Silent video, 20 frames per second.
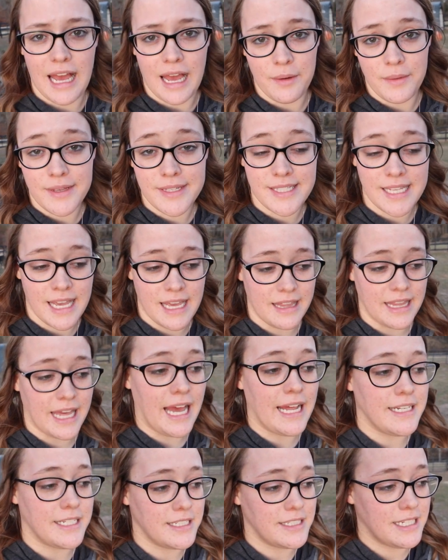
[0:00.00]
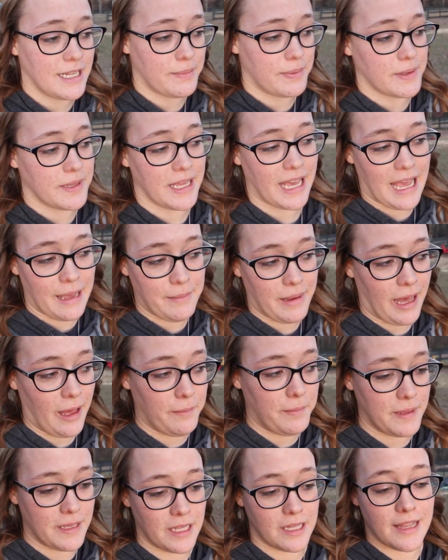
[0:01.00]
I will say that typically I'm
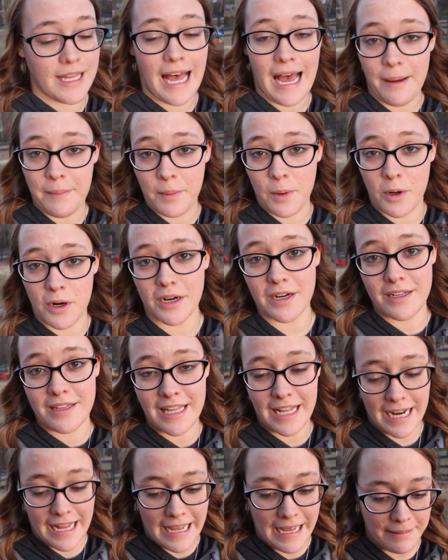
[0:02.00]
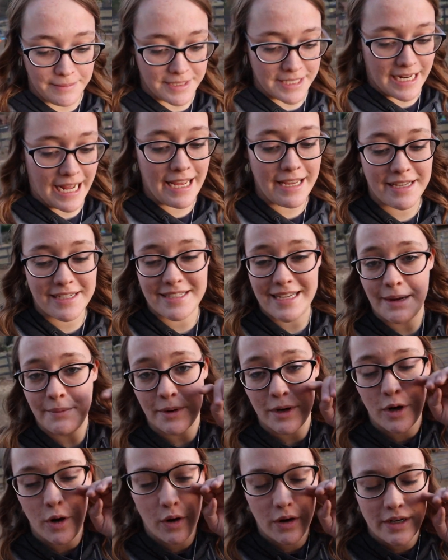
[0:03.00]
helping a lot more than I am tonight because
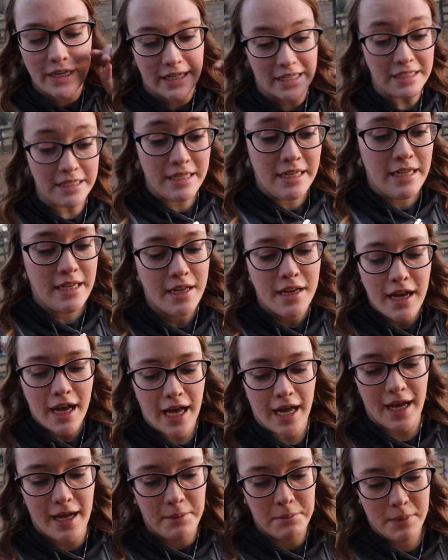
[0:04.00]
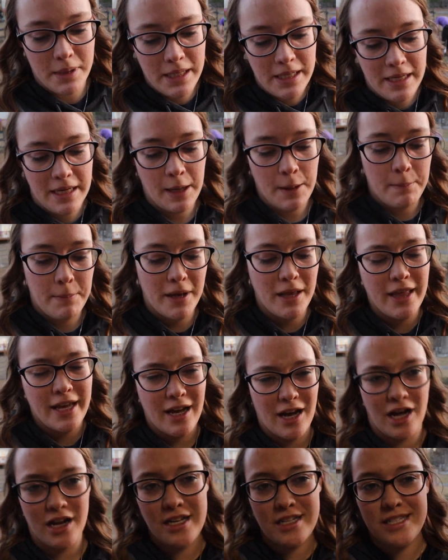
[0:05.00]
I'm recording. Um, but
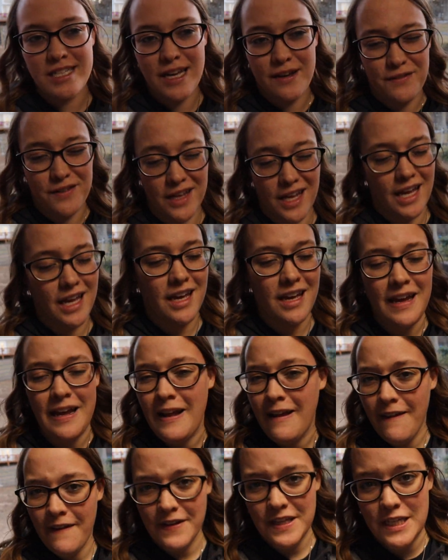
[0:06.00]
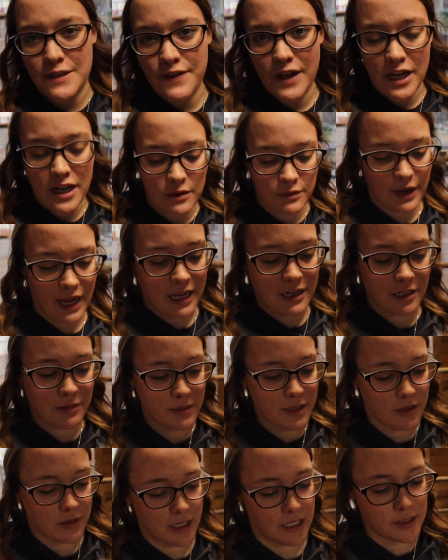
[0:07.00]
like honestly, I feel like it's very
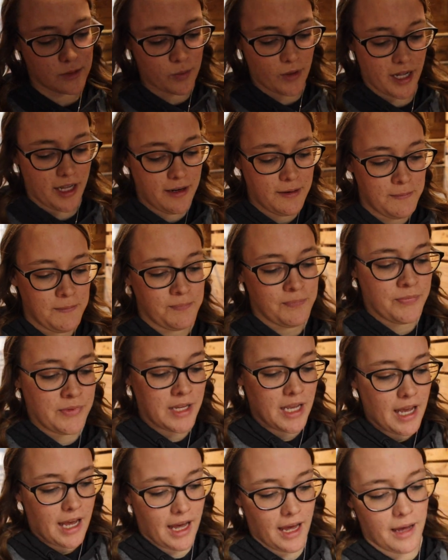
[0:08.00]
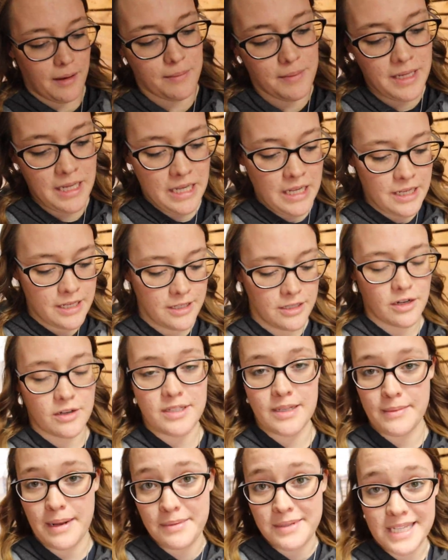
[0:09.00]
random who does what. Um, you know,
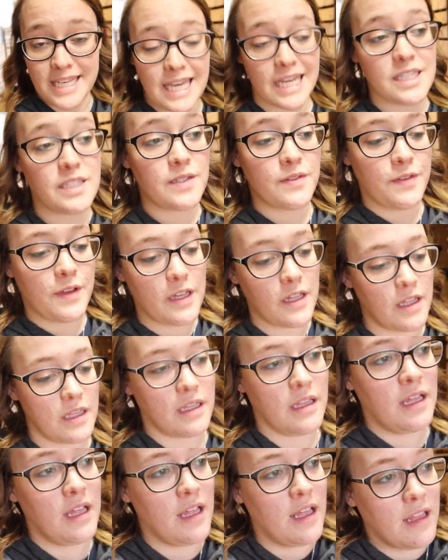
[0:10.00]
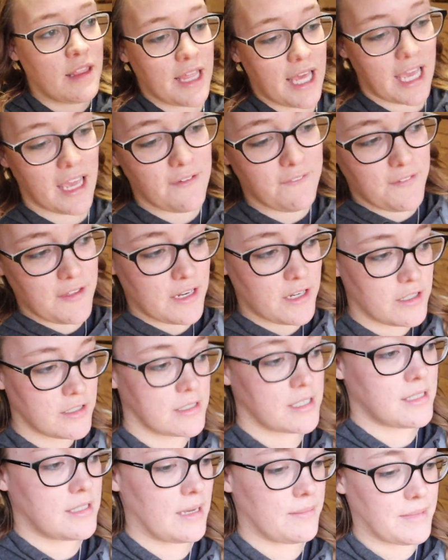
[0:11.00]
sometimes the kids fill the hay
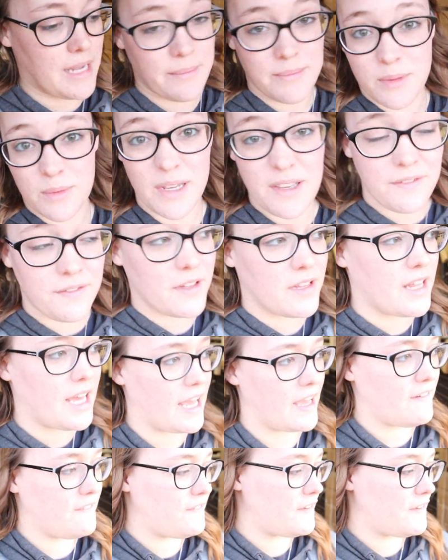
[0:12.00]
feeders, sometimes we fill the hay